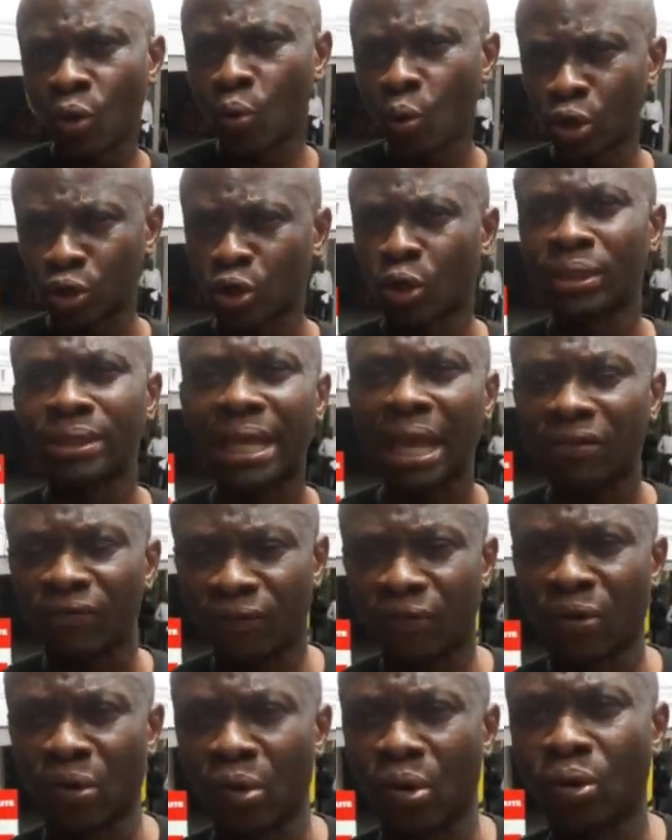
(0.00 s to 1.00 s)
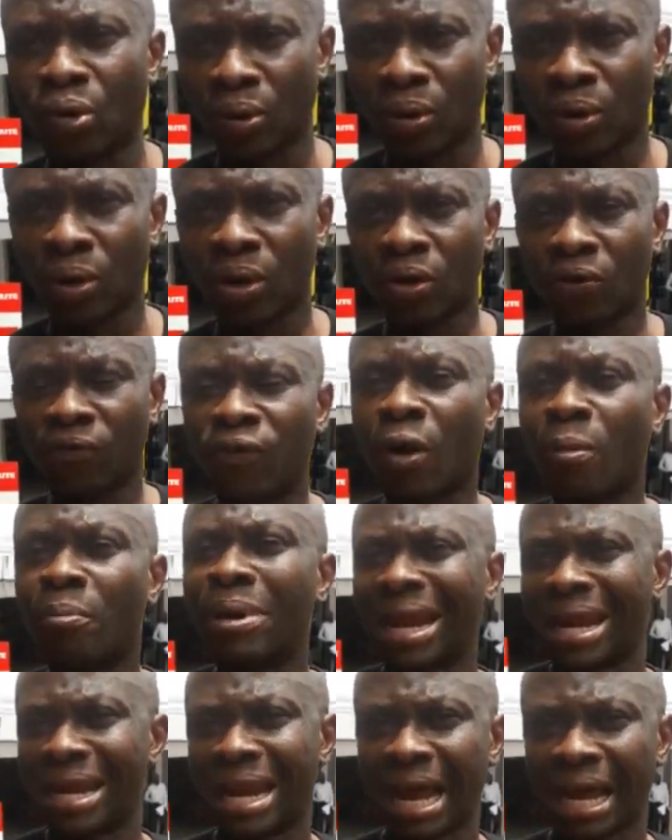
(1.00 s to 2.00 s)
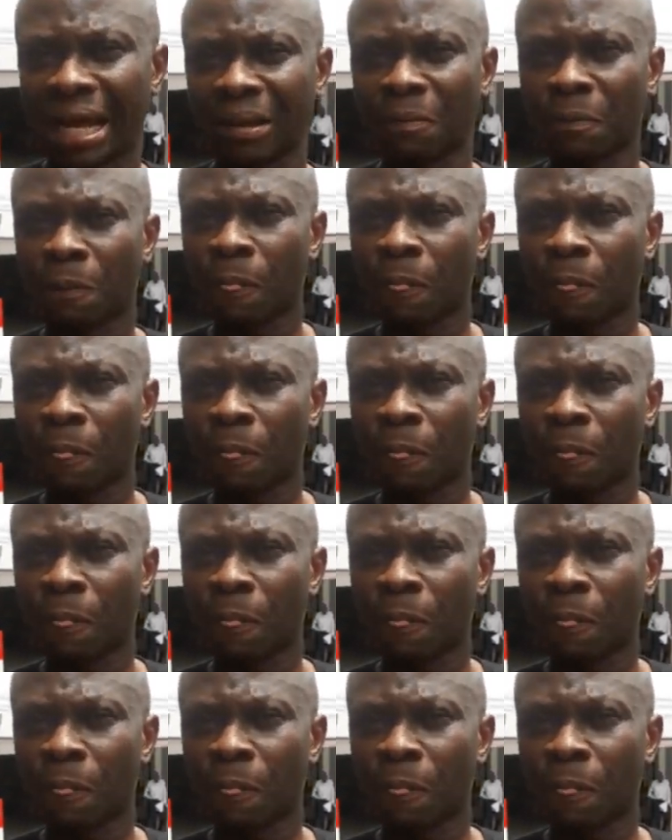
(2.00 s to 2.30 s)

was on death row for murder.